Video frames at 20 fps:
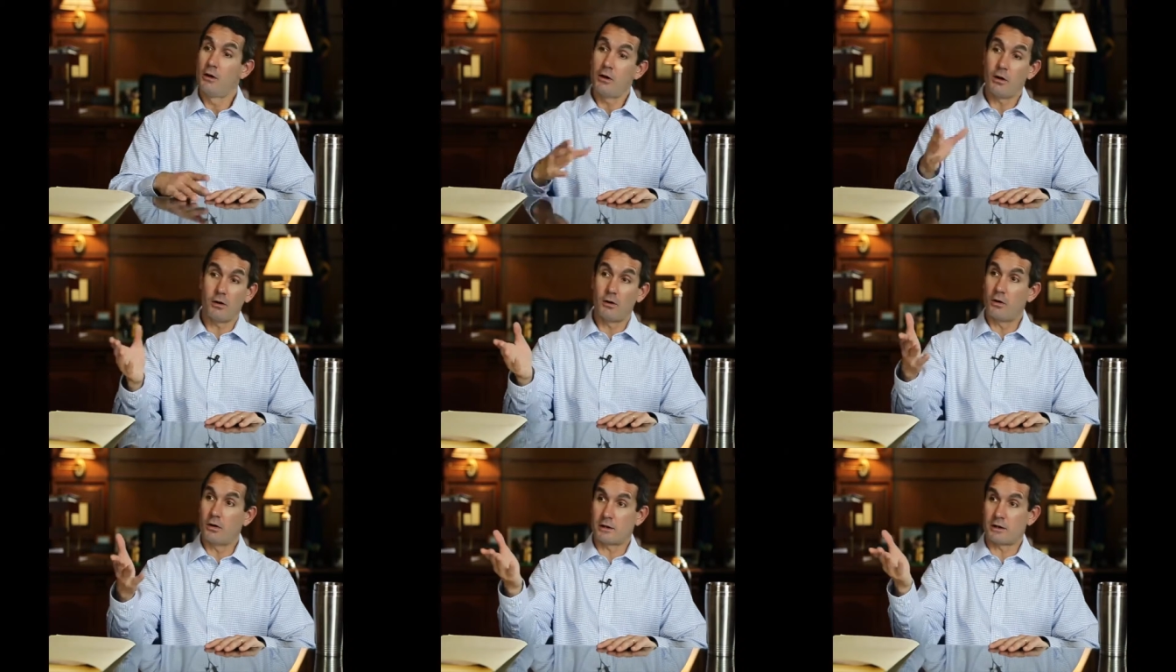
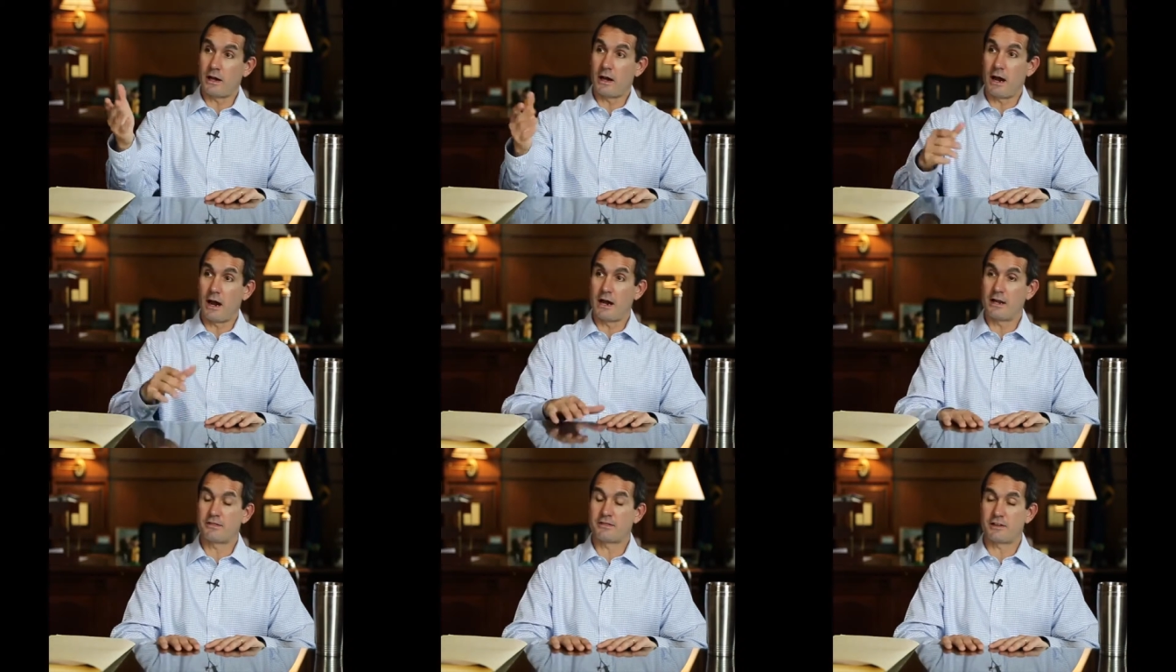Oh, look,
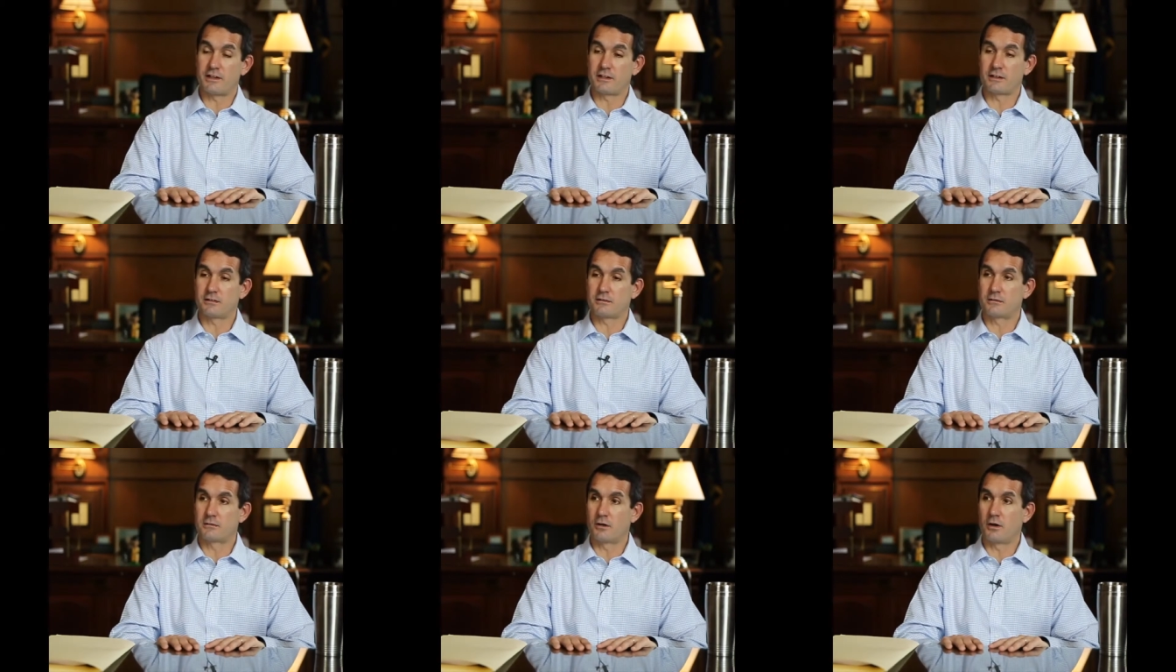I, I
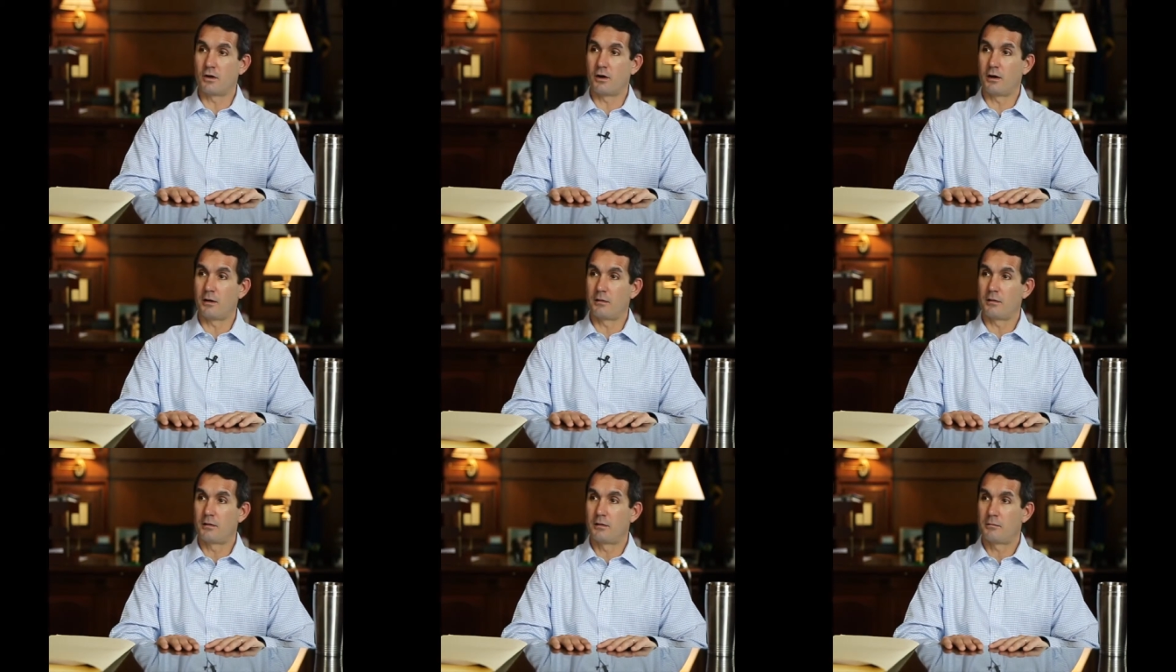think
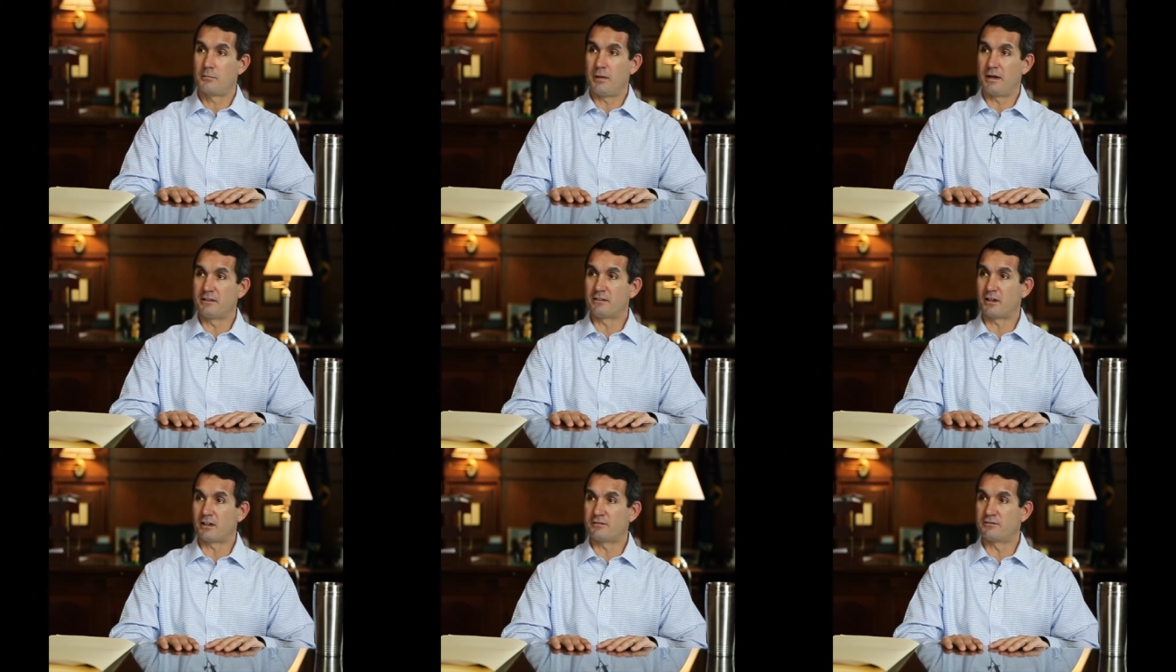oh,
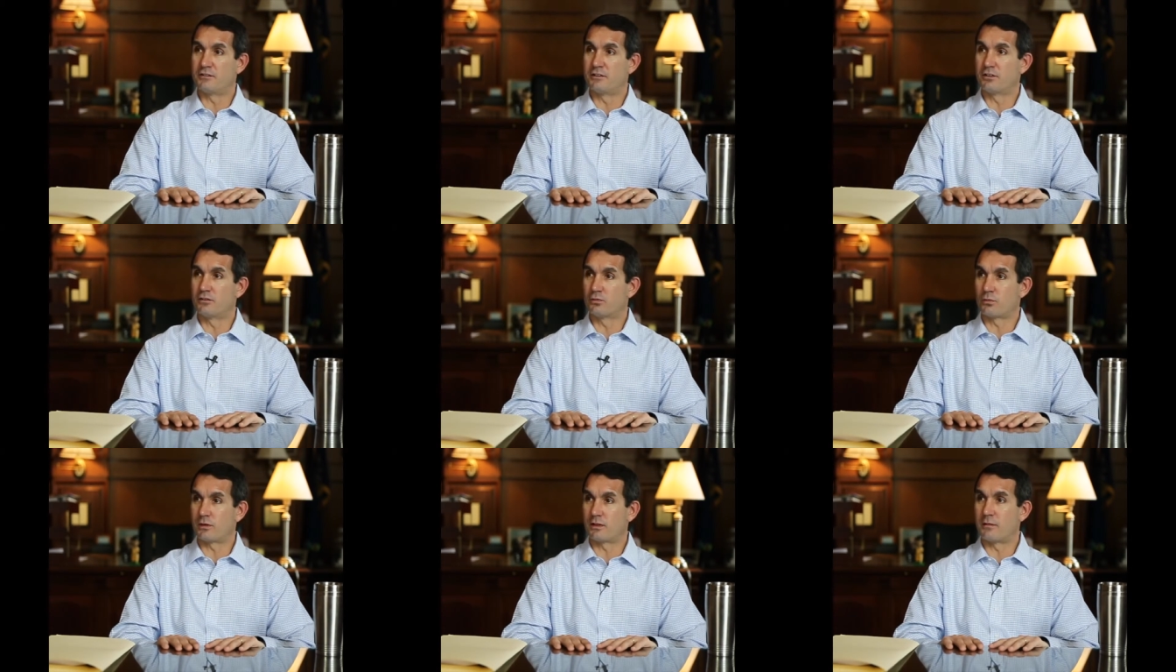PennDOT's
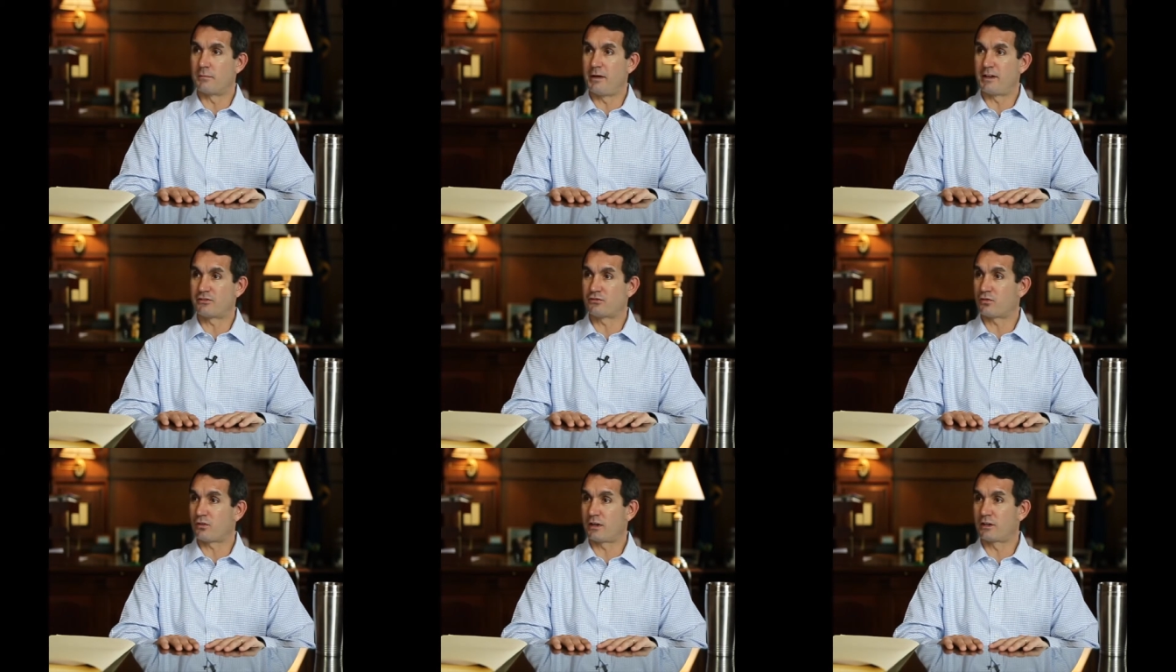viewed as one of the
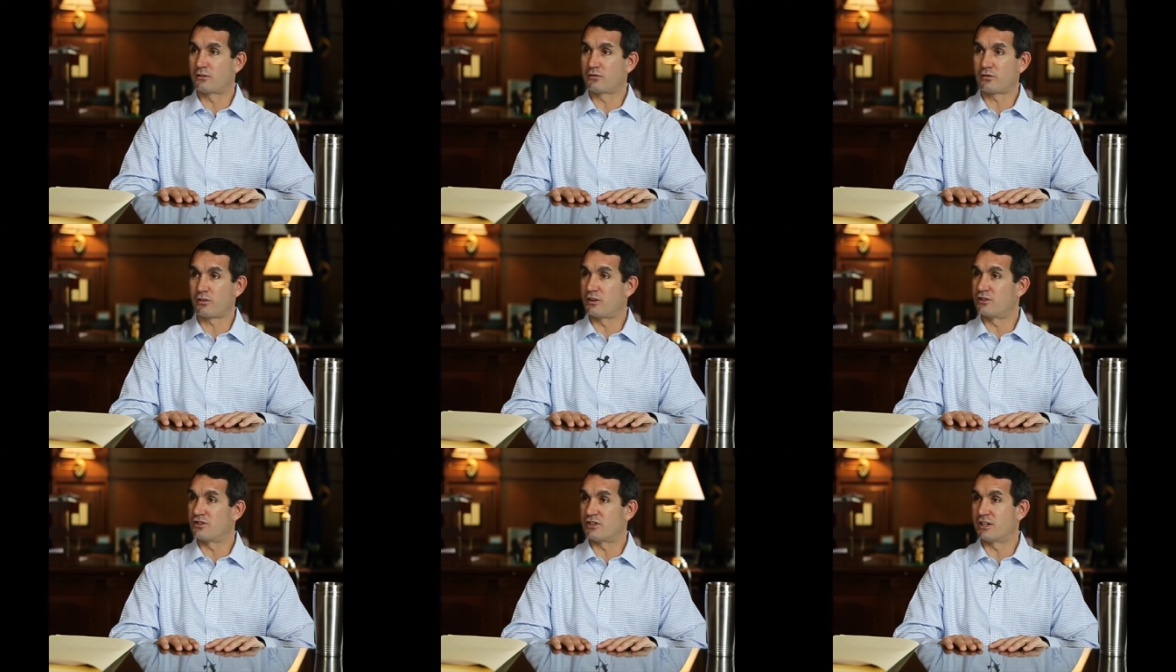best
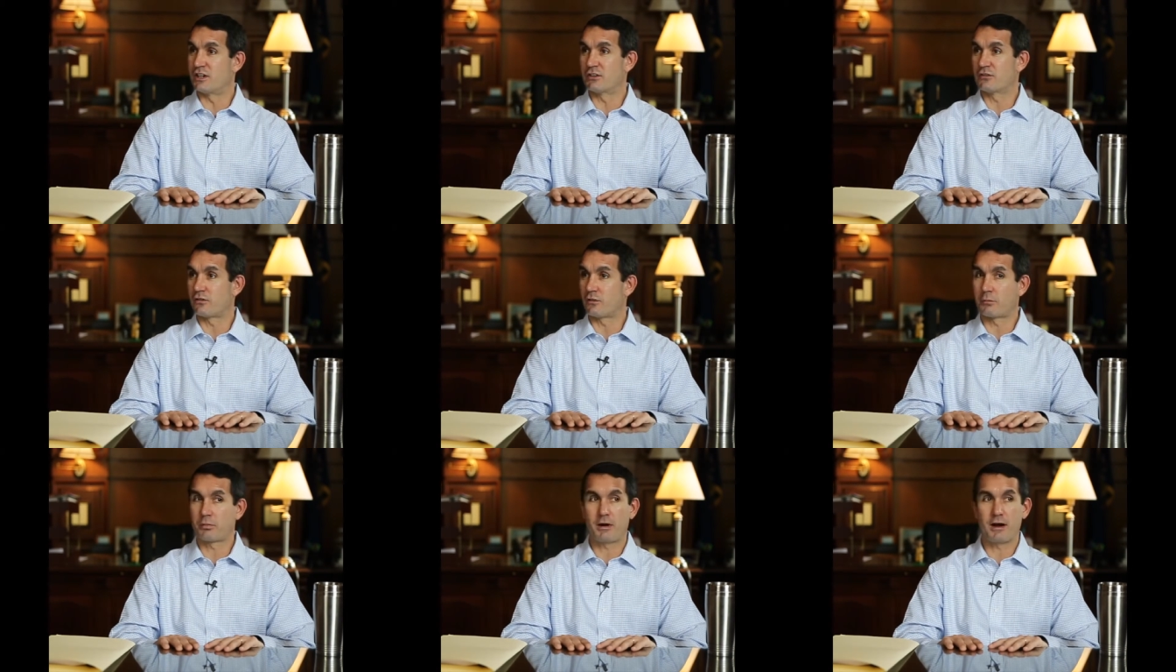trainers for
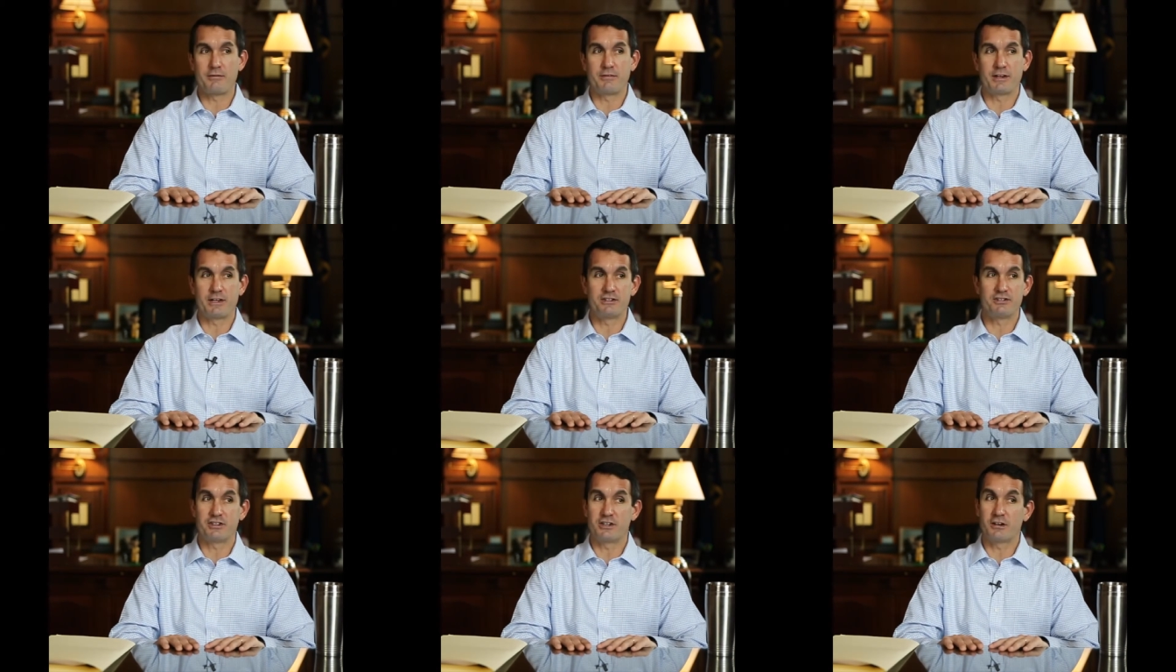engineers for
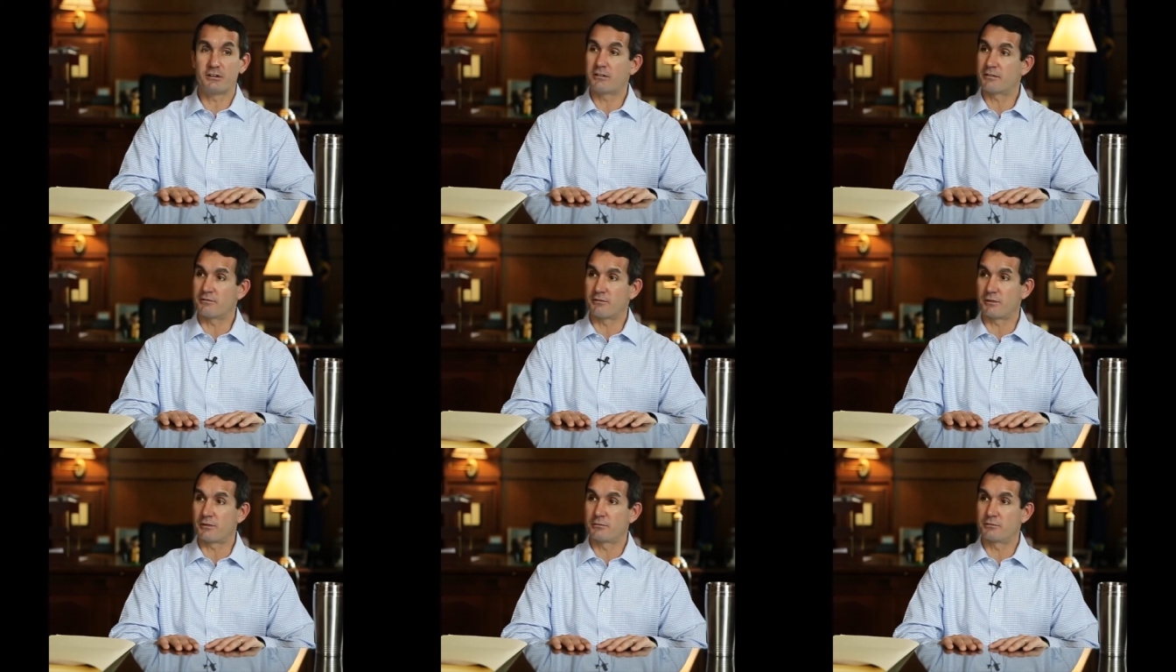private
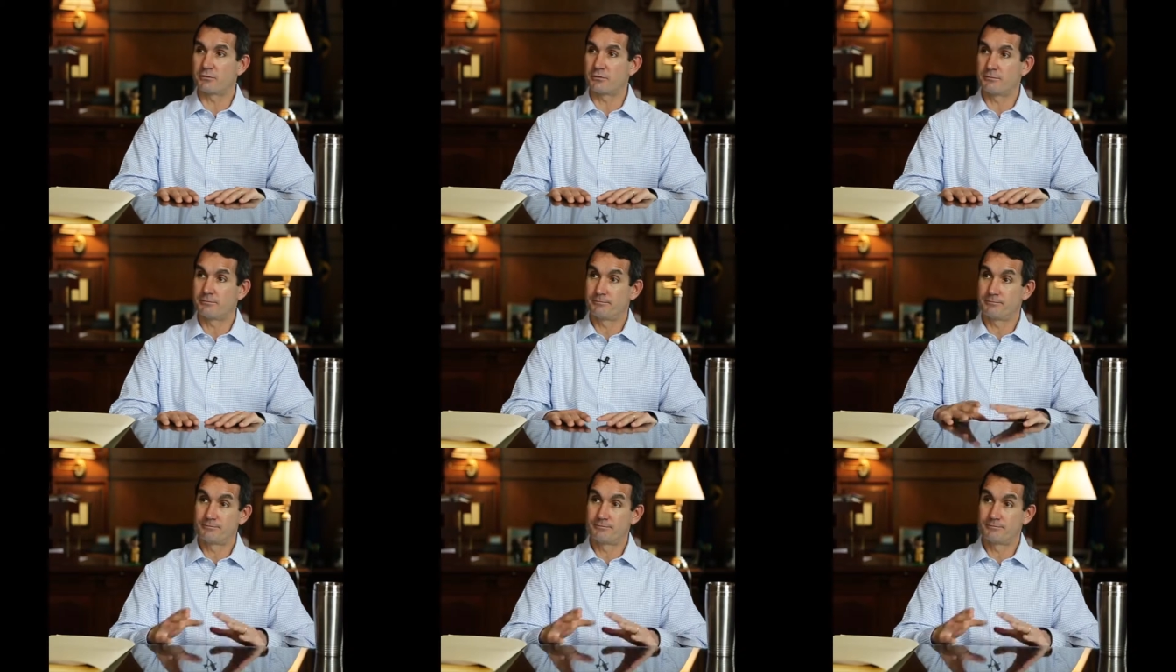engineering firms.